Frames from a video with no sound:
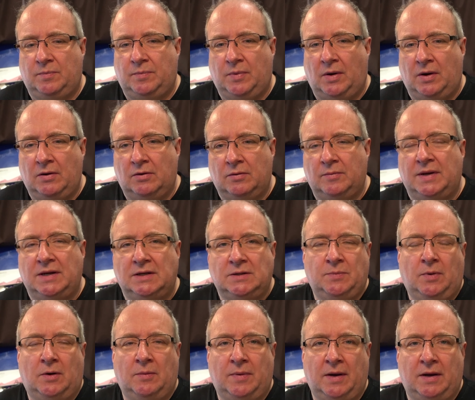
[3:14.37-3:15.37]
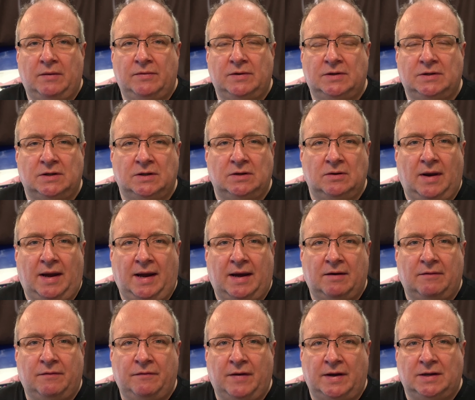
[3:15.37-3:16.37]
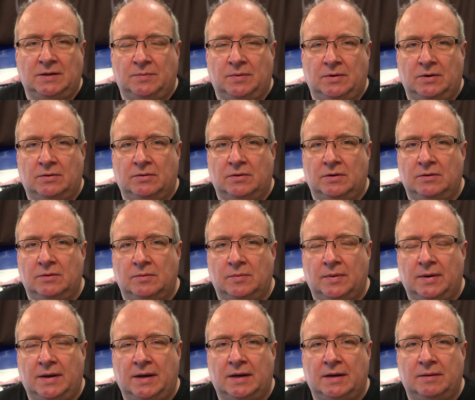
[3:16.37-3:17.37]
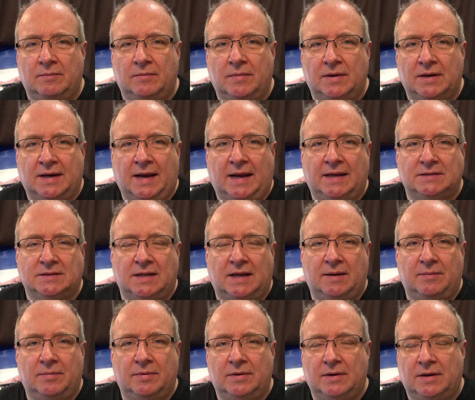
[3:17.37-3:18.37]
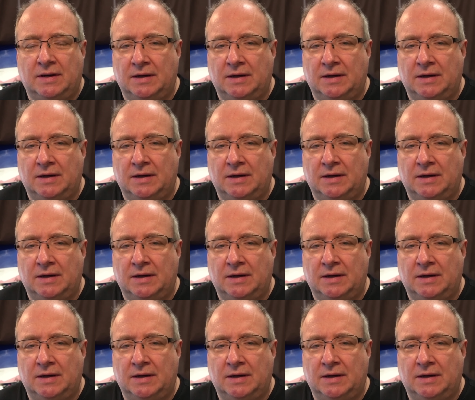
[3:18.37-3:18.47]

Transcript: by all means pop over to our Facebook group, GazLab,